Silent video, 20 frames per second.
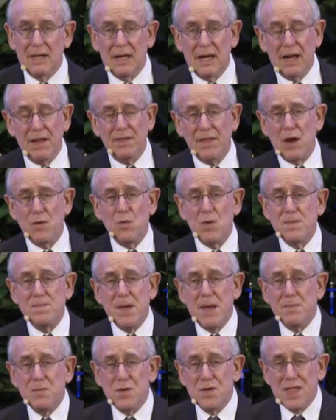And then
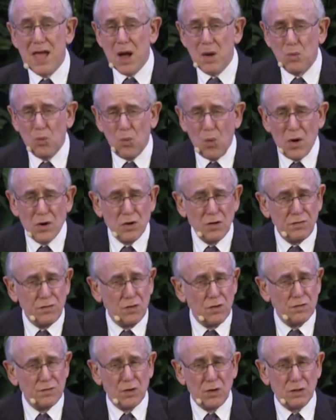remember that
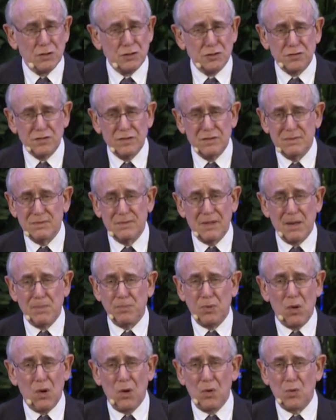wonderful verse that
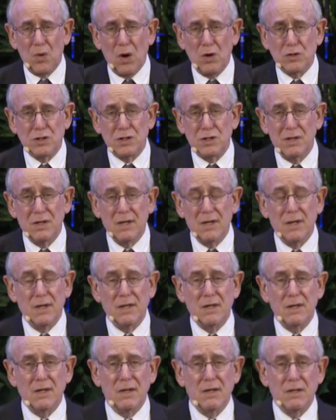Paul wrote
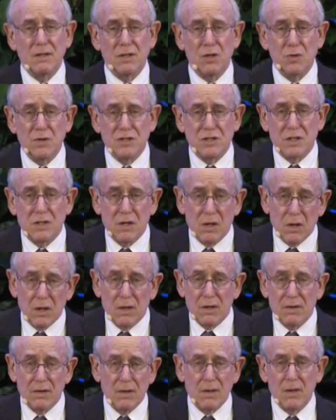to his
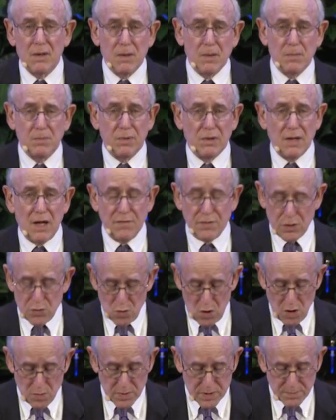beloved
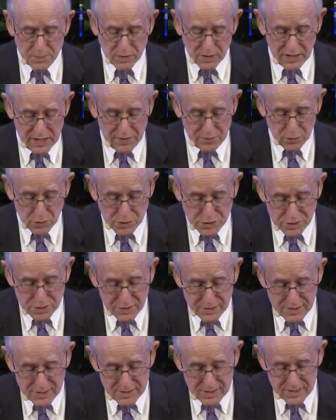Roman
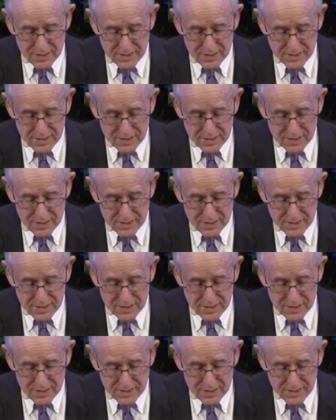believers.